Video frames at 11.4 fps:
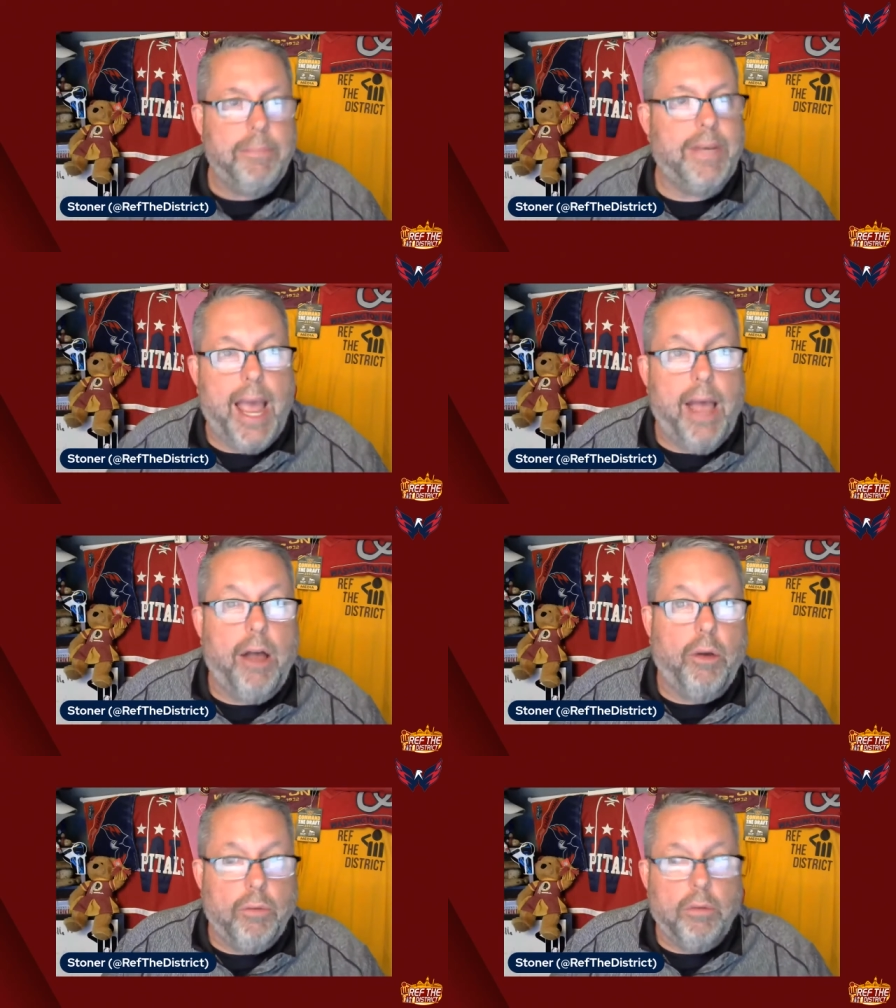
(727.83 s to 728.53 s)

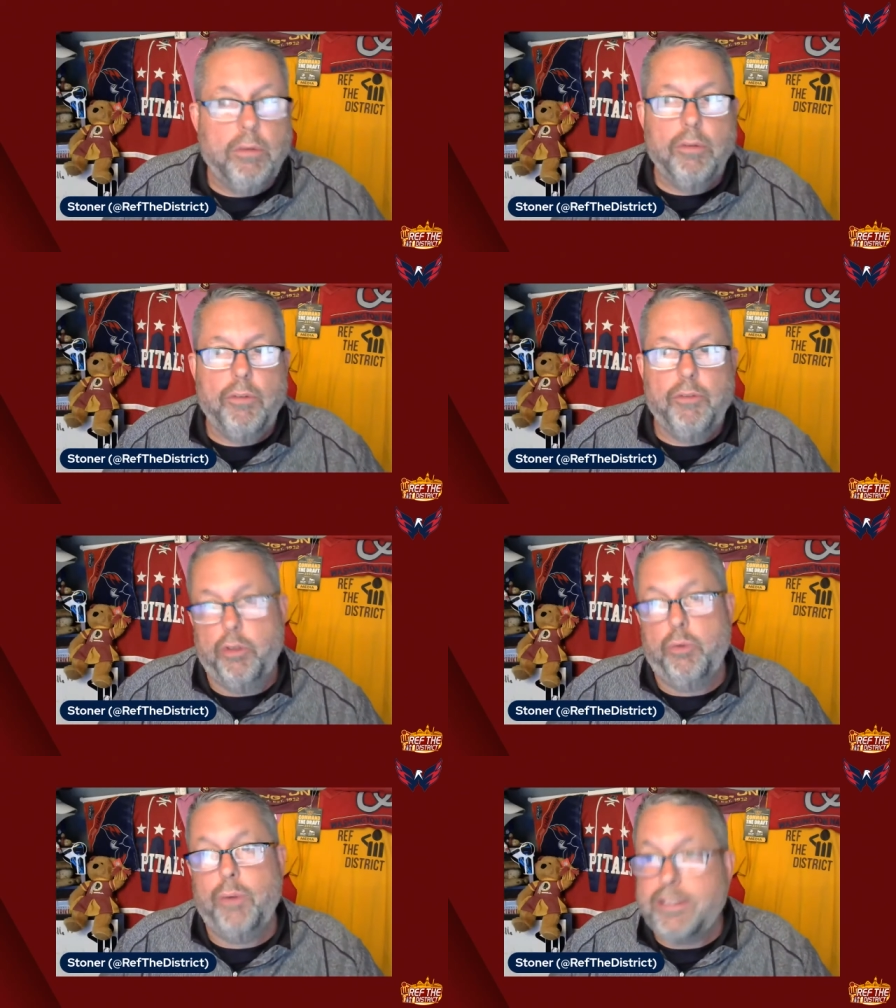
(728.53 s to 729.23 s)
down
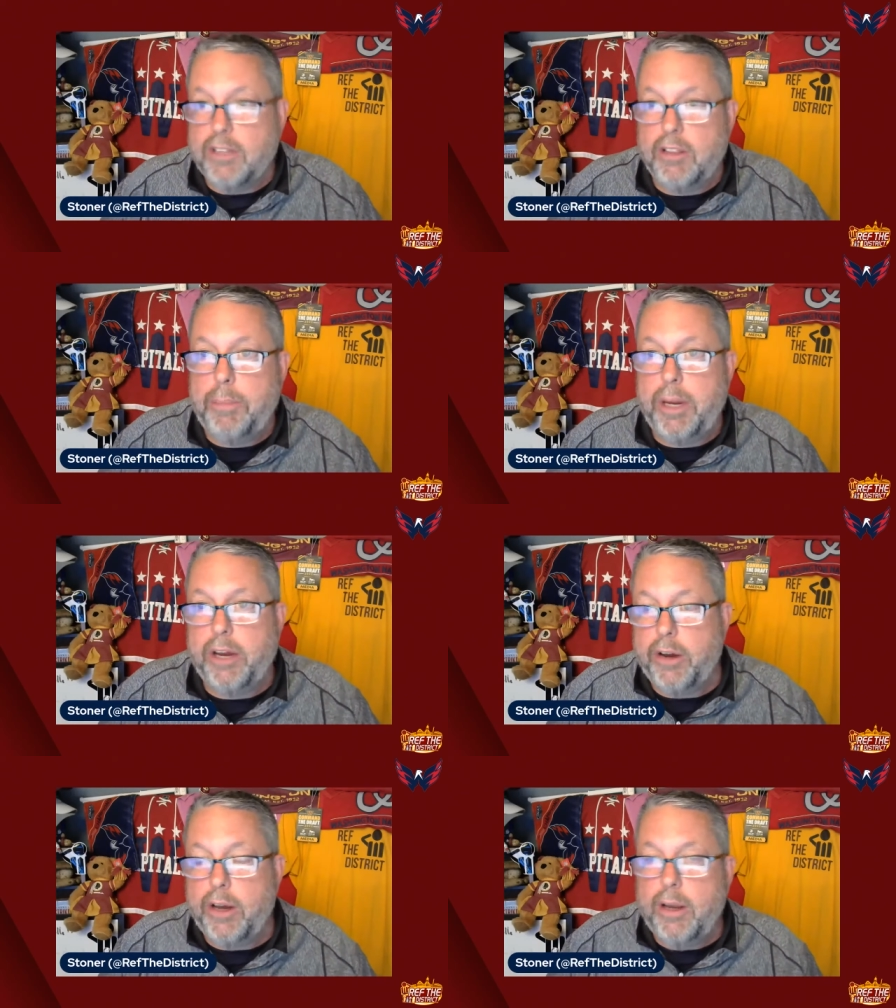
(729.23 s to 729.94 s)
for the rest of the
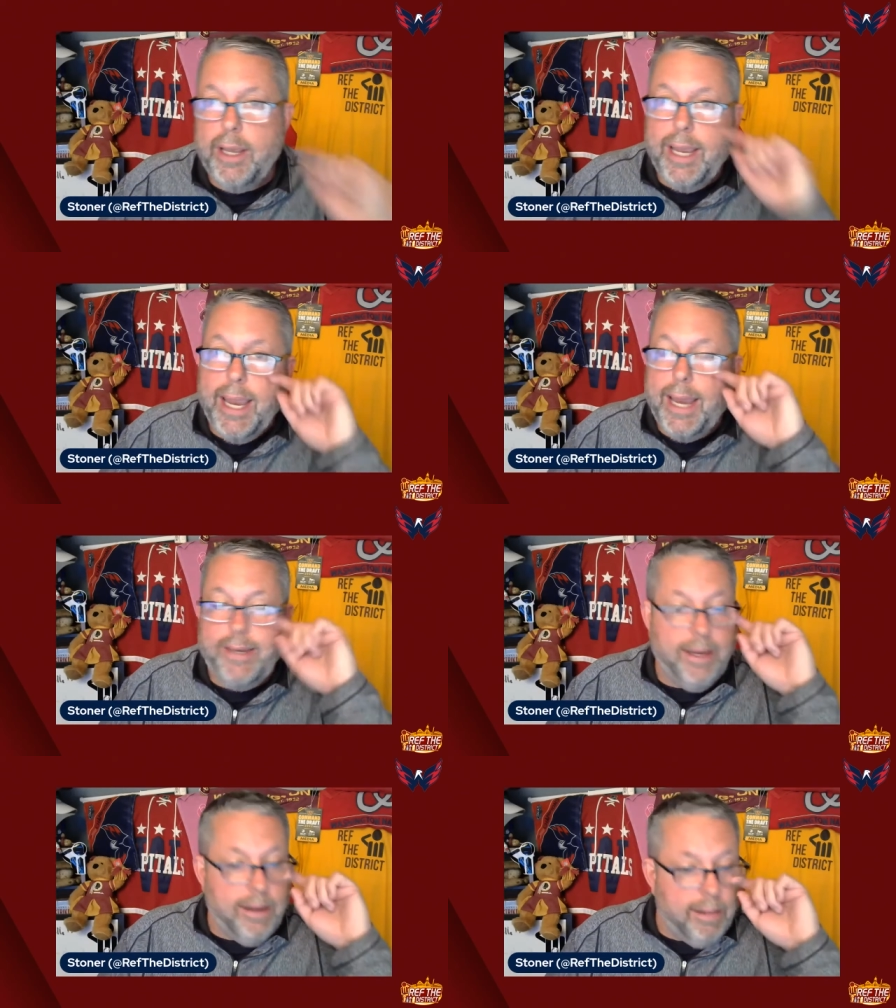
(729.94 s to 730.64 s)
period
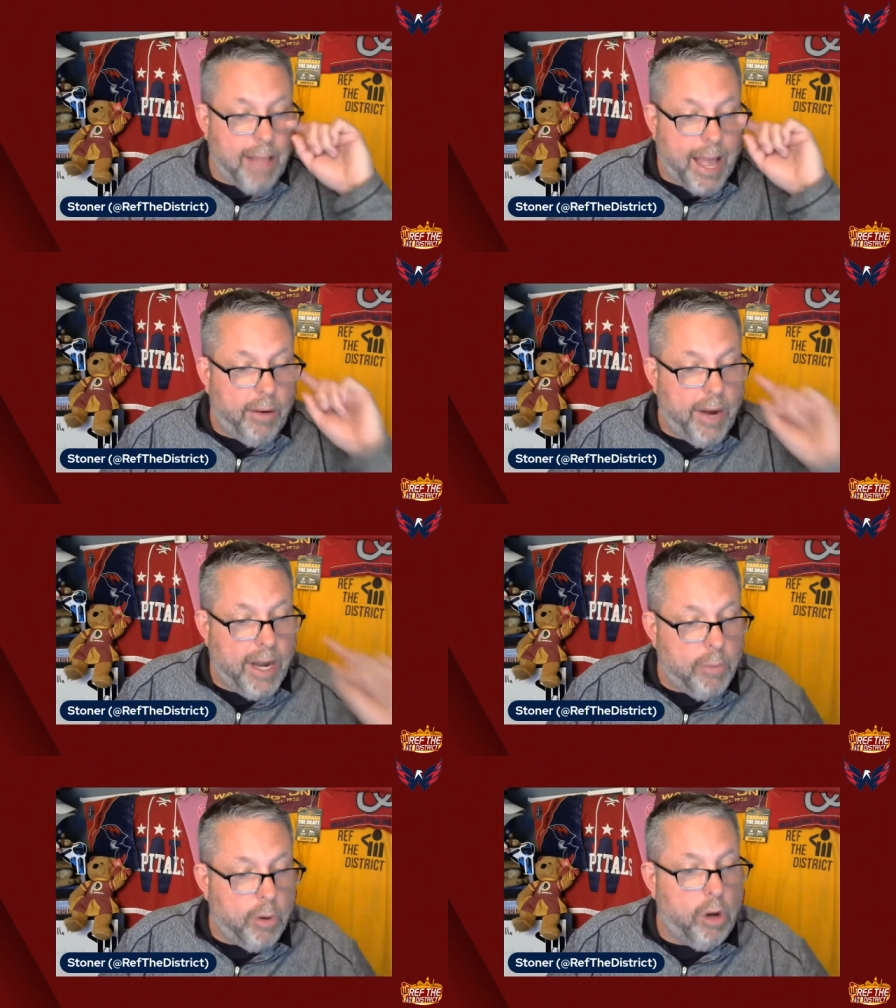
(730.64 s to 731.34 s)
and didn't allow
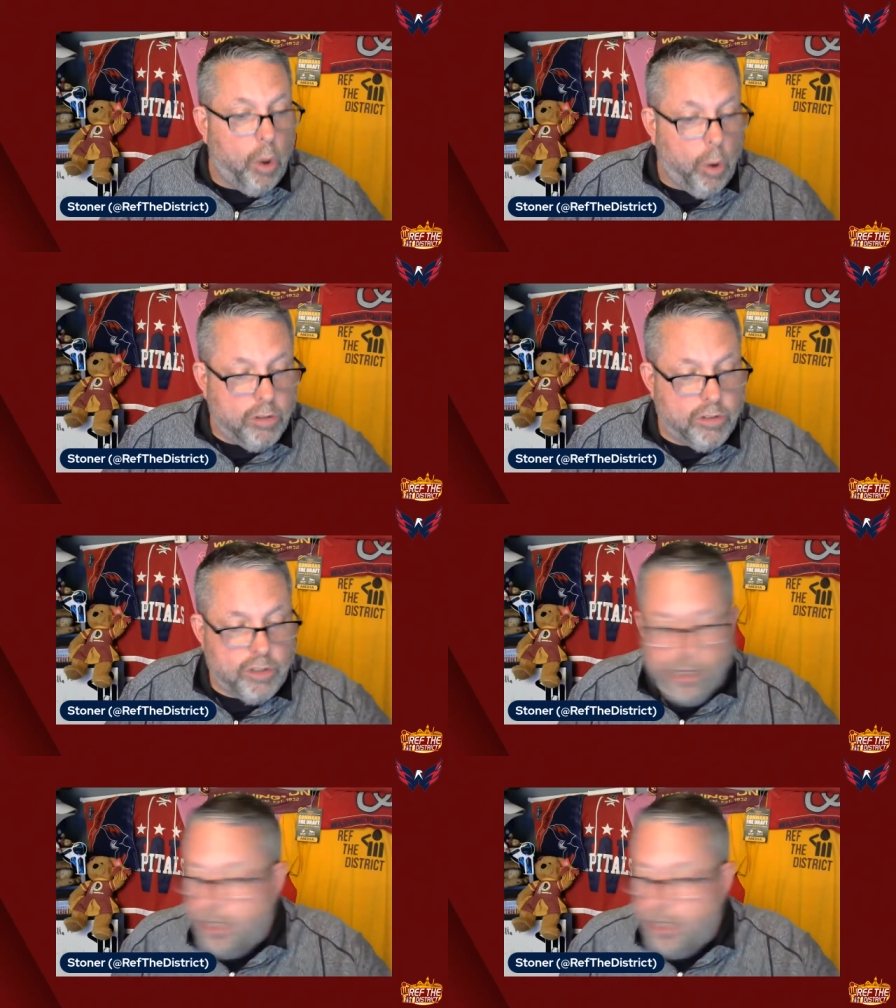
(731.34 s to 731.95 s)
any more goals.